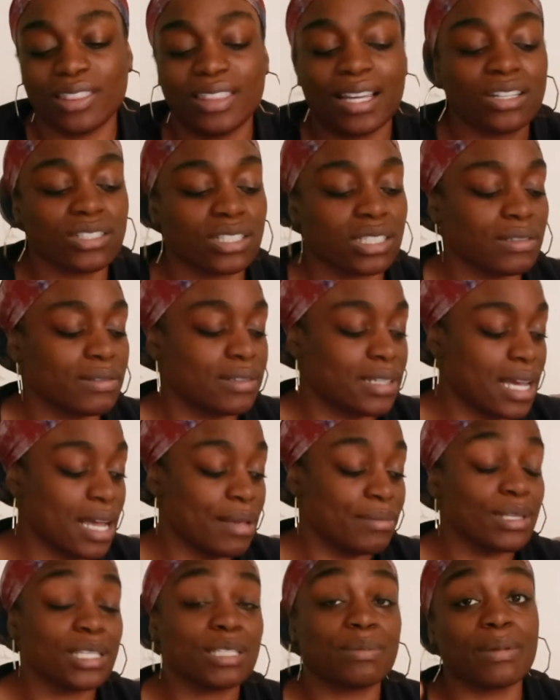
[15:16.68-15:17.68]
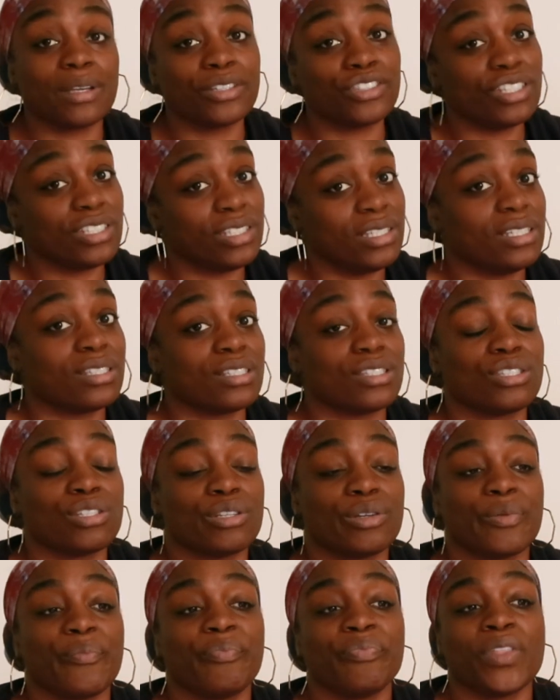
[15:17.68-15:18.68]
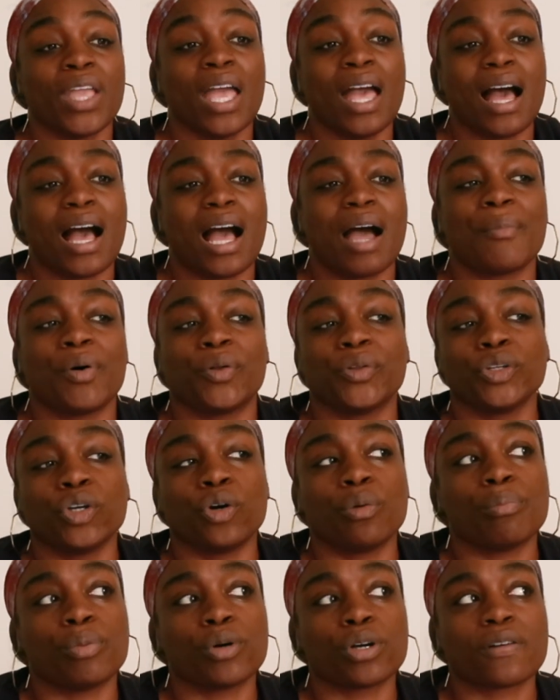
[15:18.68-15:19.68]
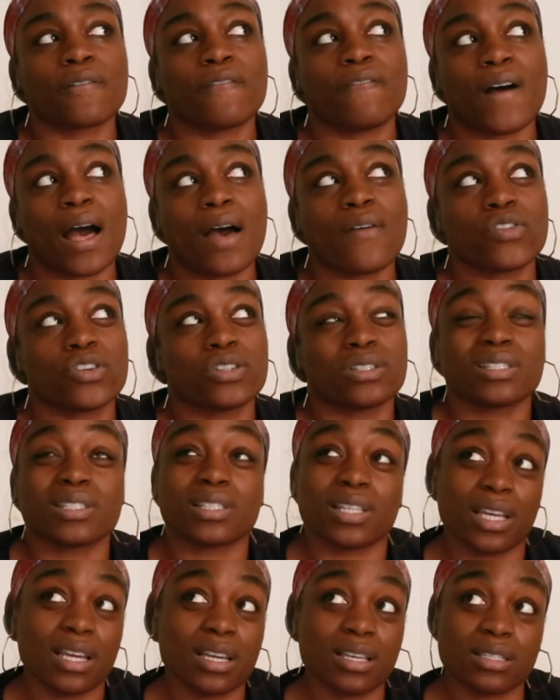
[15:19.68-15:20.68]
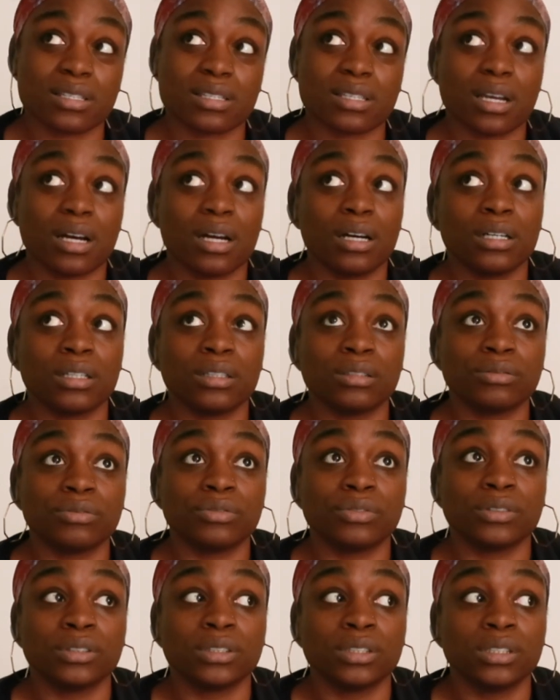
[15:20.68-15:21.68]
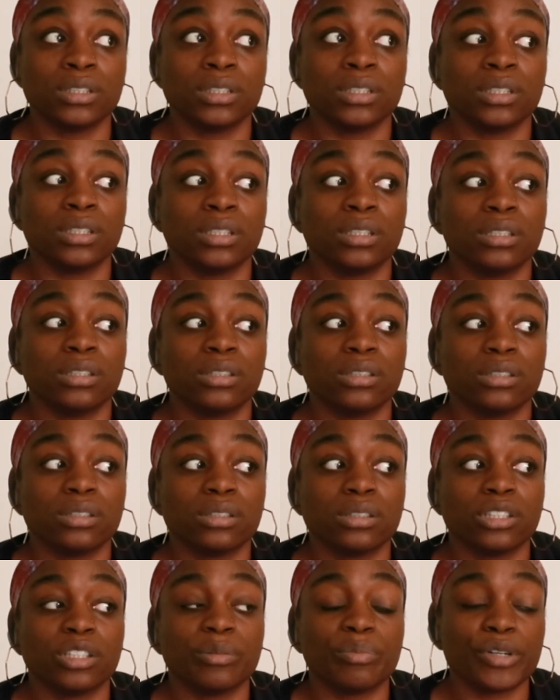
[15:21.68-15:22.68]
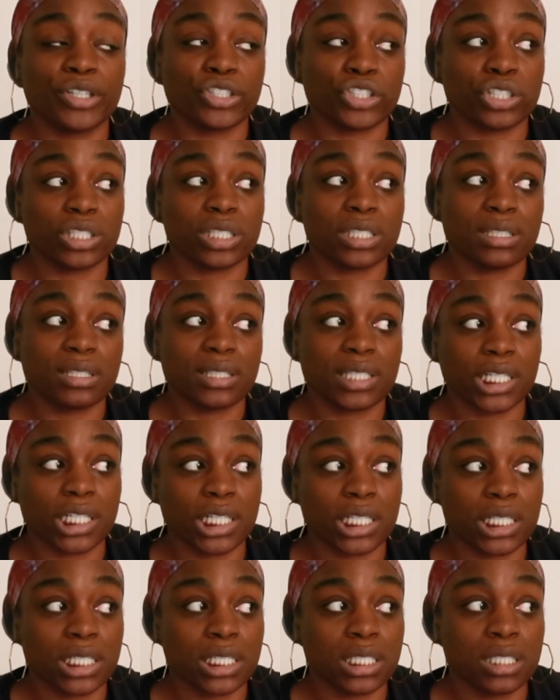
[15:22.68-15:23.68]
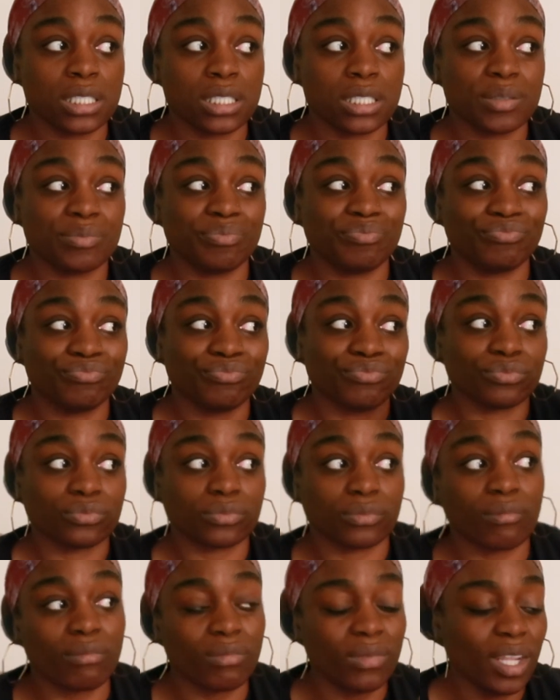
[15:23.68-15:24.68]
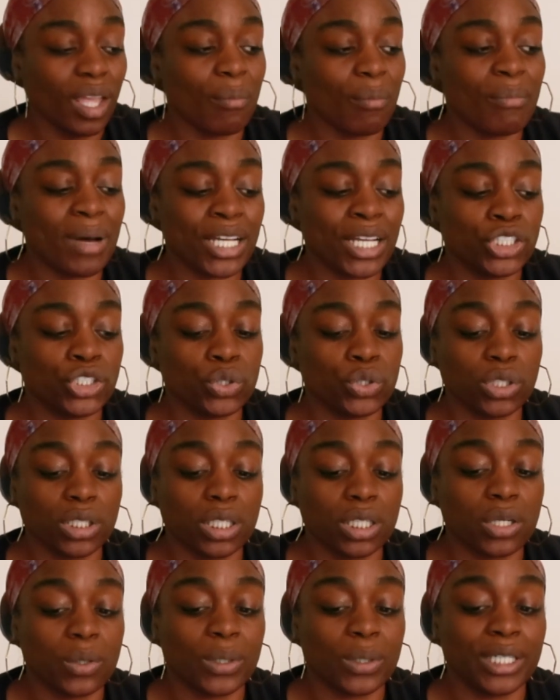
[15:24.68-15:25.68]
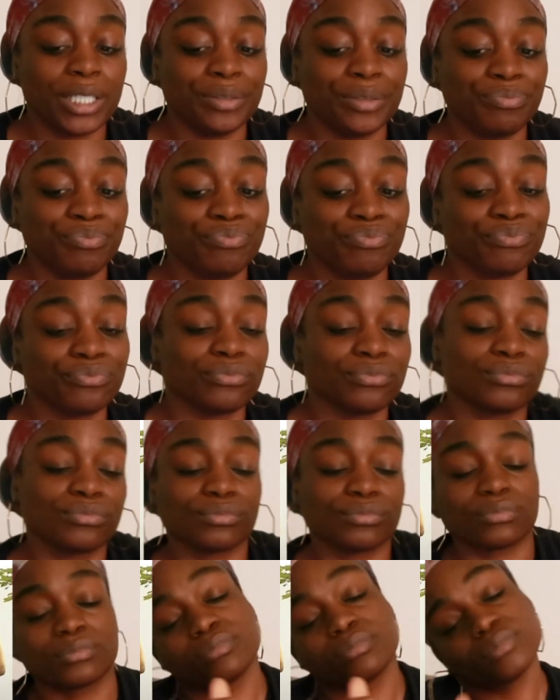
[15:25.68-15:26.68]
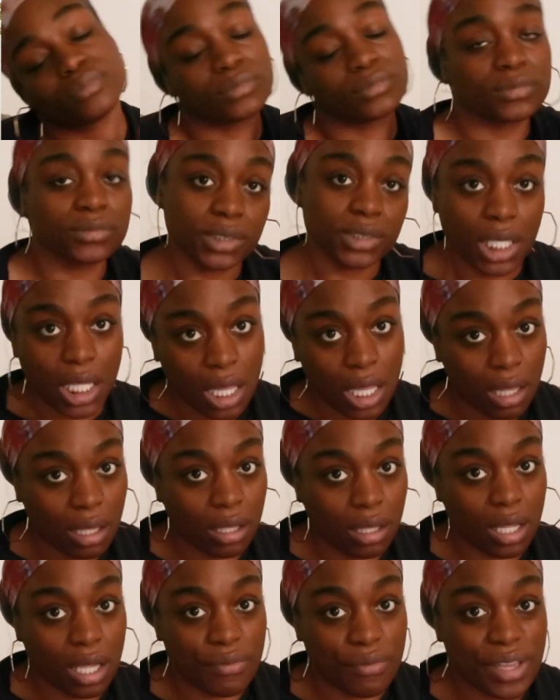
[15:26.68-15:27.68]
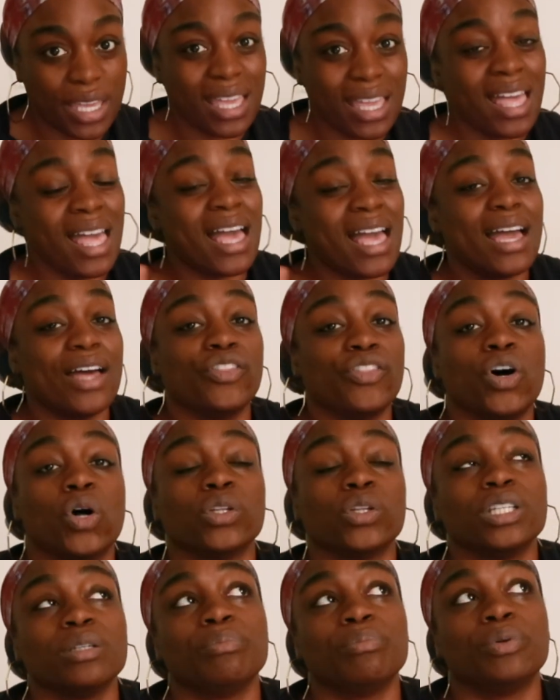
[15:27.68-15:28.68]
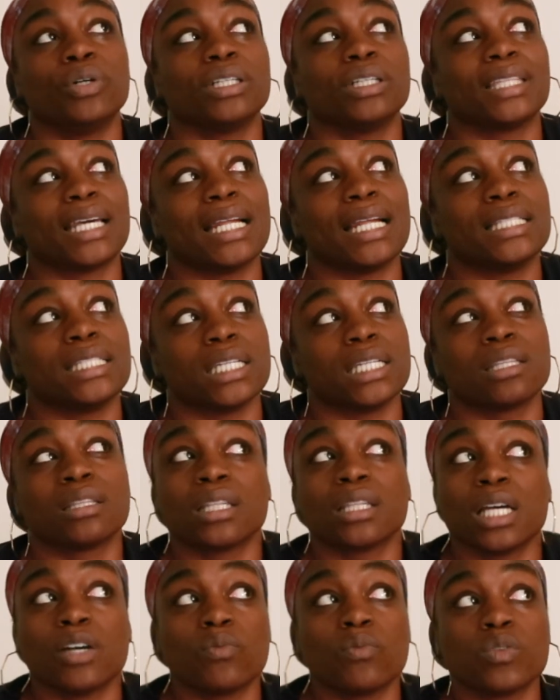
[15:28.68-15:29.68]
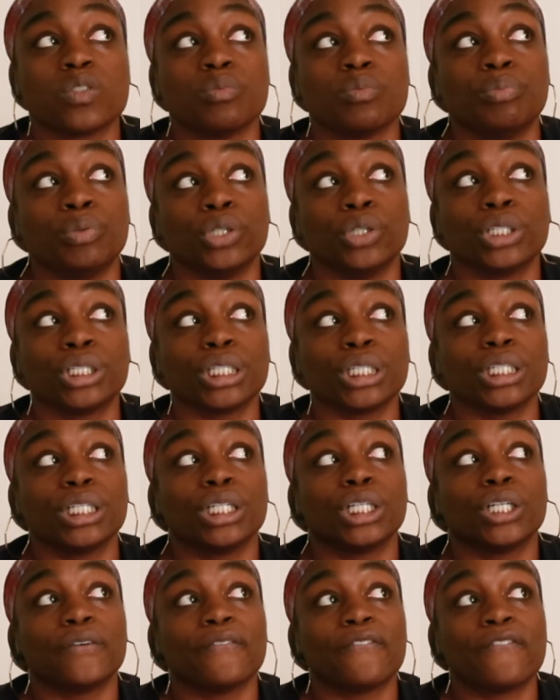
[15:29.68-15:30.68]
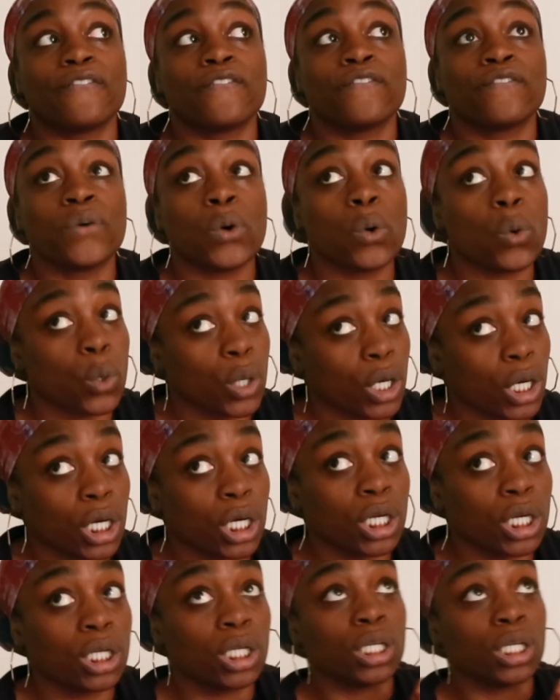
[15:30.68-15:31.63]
thousands of times, especially season 2. I'm only on book 5 or 6 of the Bridgerton series by Julia Quinn. Love it. The only book that I didn't love was book 4,